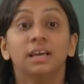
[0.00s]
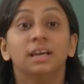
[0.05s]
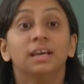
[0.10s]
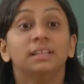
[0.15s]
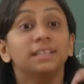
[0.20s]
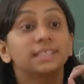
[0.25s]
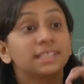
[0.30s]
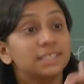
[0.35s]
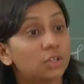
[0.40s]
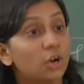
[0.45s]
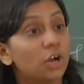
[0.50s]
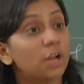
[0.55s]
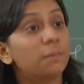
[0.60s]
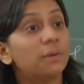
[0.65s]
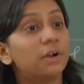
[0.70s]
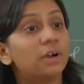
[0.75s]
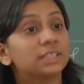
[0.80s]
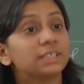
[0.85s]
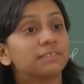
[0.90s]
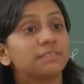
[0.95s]
This is all
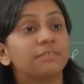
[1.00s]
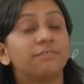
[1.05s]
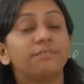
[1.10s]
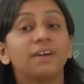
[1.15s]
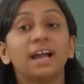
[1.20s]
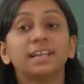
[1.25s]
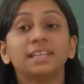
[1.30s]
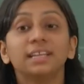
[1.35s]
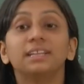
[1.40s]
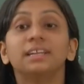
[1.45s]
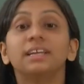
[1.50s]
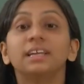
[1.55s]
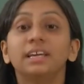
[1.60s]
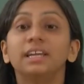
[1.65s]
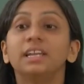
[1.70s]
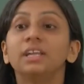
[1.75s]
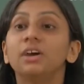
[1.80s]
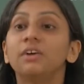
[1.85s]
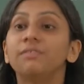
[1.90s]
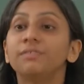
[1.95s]
because of the fact that the
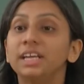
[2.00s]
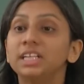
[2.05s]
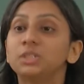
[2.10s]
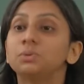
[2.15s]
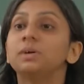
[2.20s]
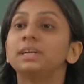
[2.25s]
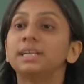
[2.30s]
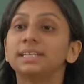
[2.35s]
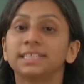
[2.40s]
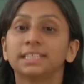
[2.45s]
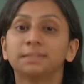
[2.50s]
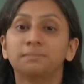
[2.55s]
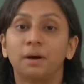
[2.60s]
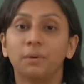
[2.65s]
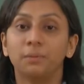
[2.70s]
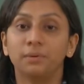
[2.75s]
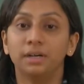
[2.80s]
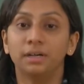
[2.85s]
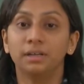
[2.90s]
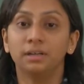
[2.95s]
degree of each vertex is
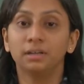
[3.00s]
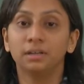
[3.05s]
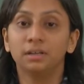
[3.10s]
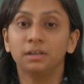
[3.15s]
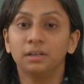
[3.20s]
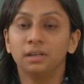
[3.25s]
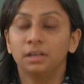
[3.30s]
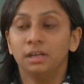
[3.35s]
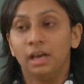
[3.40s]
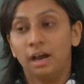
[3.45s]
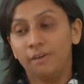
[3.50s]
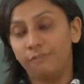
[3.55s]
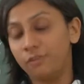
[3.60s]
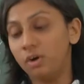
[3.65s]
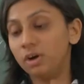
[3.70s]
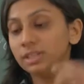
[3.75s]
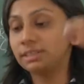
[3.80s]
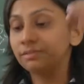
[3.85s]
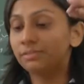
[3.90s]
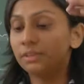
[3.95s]
bounded. Of
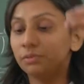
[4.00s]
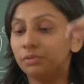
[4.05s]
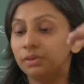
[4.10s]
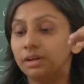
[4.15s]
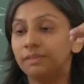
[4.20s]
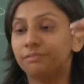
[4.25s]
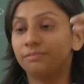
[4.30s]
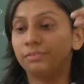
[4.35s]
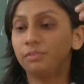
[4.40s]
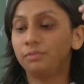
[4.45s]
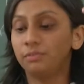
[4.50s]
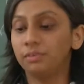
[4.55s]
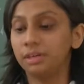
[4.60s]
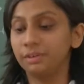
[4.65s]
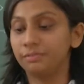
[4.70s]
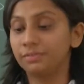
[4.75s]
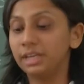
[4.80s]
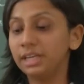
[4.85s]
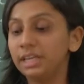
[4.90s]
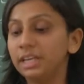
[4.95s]
course, if
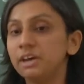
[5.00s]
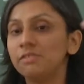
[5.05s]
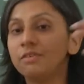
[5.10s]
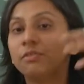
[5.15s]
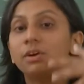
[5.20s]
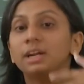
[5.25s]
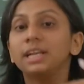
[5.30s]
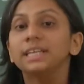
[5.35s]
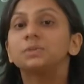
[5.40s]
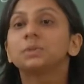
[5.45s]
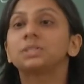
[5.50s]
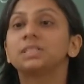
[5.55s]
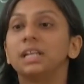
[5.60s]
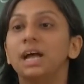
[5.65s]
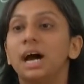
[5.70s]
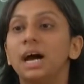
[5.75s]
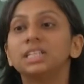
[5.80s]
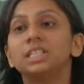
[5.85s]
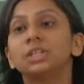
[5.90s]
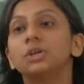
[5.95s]
the degree of a vertex was
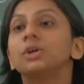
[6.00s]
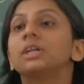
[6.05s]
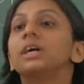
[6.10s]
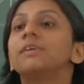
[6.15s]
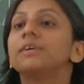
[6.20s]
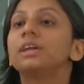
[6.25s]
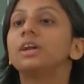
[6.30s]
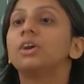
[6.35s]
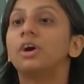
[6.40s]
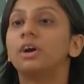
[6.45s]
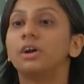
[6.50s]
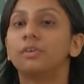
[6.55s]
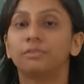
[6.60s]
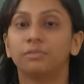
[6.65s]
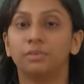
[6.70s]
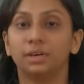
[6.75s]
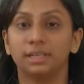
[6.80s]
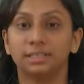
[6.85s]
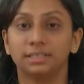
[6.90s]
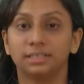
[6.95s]
large, it could cover a lot of
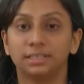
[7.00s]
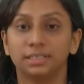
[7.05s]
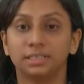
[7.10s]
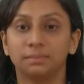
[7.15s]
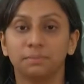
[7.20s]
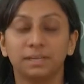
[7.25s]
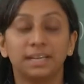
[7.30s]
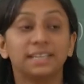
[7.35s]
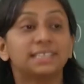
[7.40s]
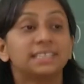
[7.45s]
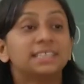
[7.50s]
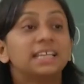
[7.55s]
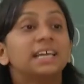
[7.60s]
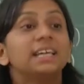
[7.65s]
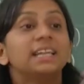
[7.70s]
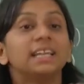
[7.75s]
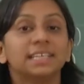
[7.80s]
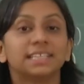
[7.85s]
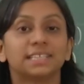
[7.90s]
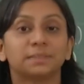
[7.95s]
vertices, but its
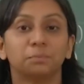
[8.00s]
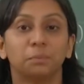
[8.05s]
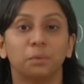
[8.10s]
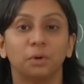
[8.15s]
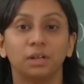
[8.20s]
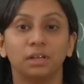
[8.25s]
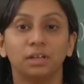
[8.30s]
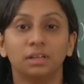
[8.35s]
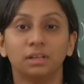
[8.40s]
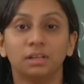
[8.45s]
degree is small.